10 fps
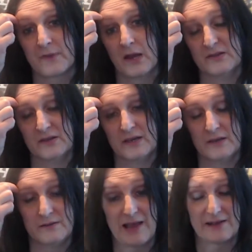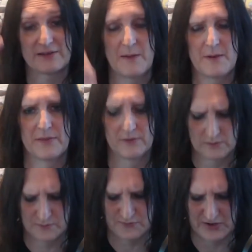the Deckscape I thought were
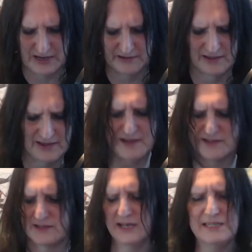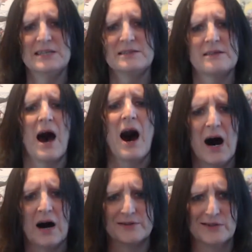pretty easy. This is the
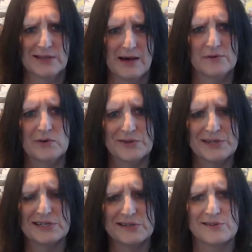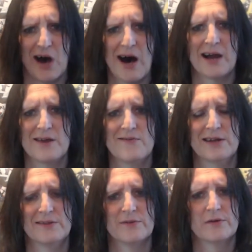harder level. This is the higher
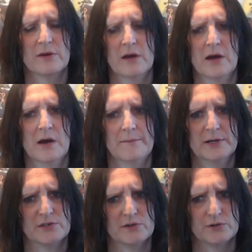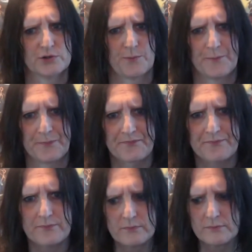end puzzles.
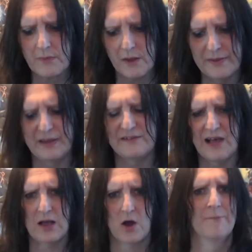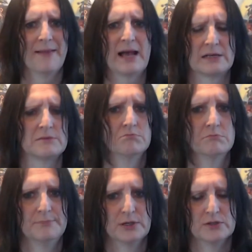These are complex
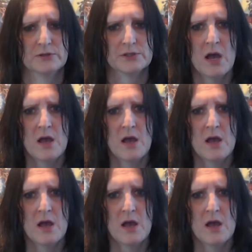puzzles,